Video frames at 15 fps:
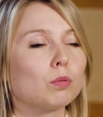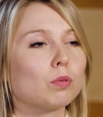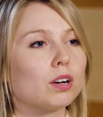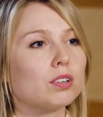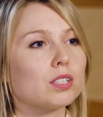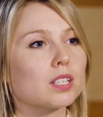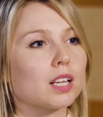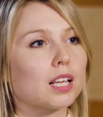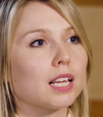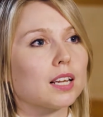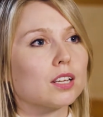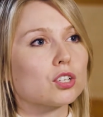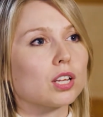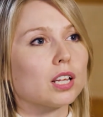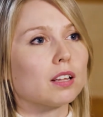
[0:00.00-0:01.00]
Whereas in
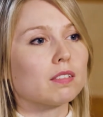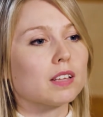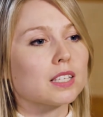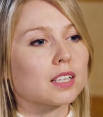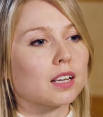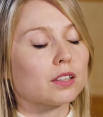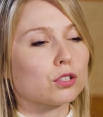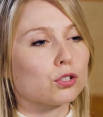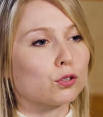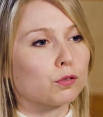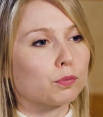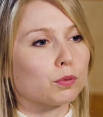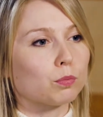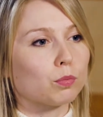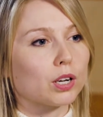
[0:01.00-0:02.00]
a theatre like the
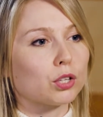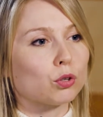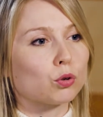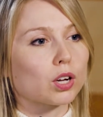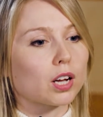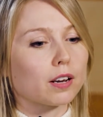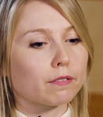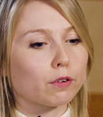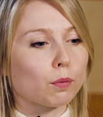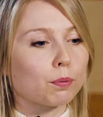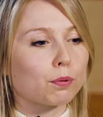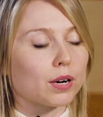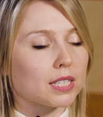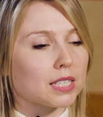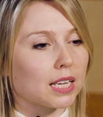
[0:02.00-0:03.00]
Dorfman, where you're kind of
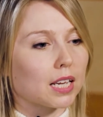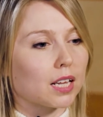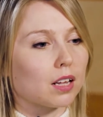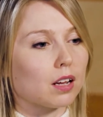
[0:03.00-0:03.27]
operating in